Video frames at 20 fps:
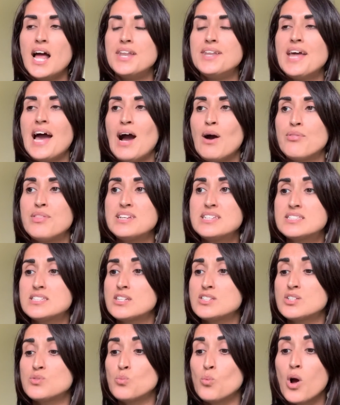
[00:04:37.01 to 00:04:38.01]
Now, this
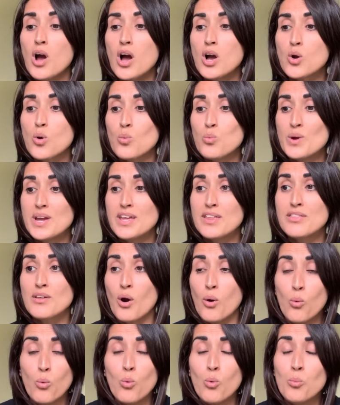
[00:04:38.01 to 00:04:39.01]
doesn't work with
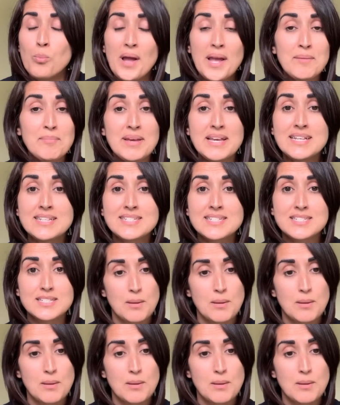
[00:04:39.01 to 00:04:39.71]
all babies.